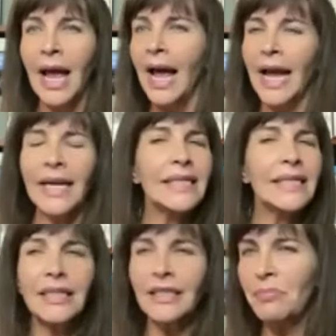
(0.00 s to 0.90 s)
And it
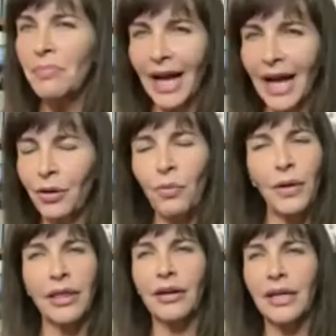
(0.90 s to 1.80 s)
doesn't matter what
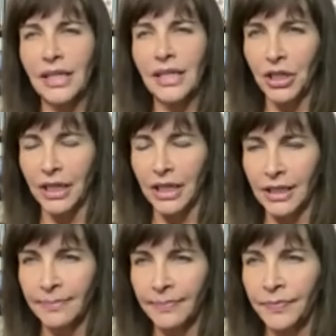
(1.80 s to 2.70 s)
their condition is.
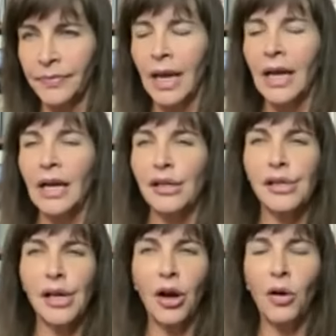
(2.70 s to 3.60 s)

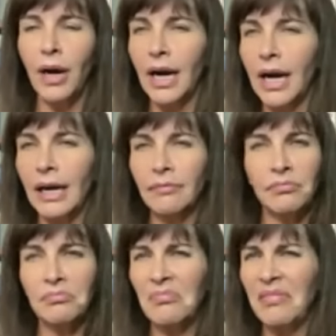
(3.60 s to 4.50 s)
So
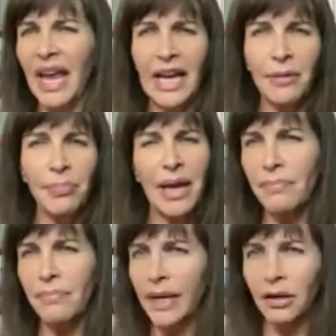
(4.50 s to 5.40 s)
they can be a
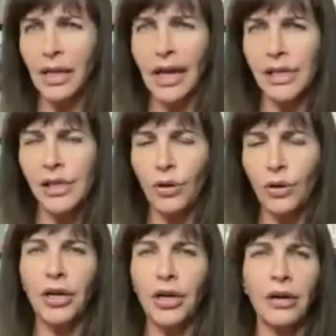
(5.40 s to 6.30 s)
middle-class
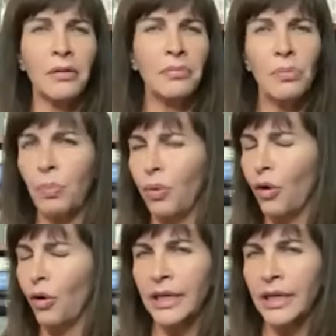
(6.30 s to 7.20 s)
lawyer,
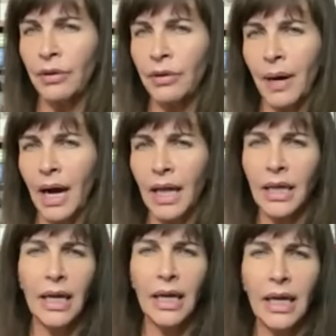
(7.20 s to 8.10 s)
born in
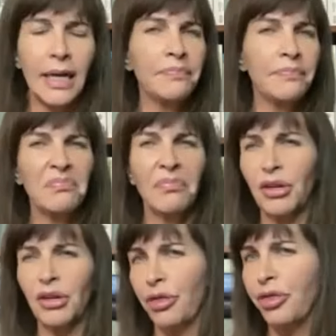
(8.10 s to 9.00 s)
Ramallah,
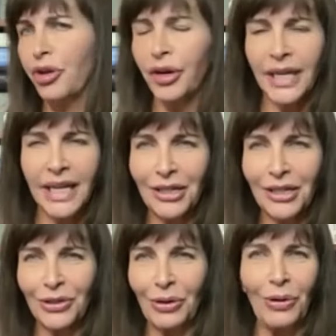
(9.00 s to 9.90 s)
they're 30
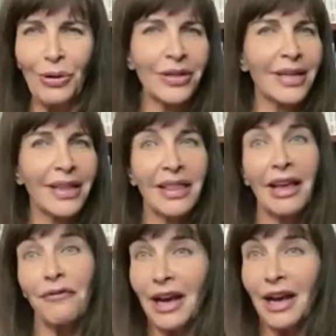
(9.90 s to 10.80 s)
years old,
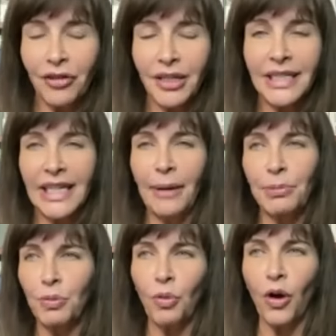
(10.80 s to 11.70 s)
they've never
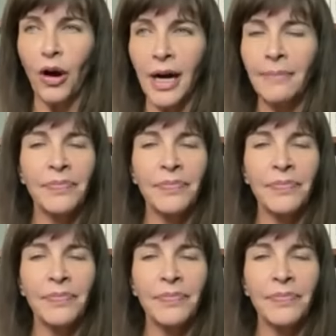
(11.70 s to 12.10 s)
escaped war,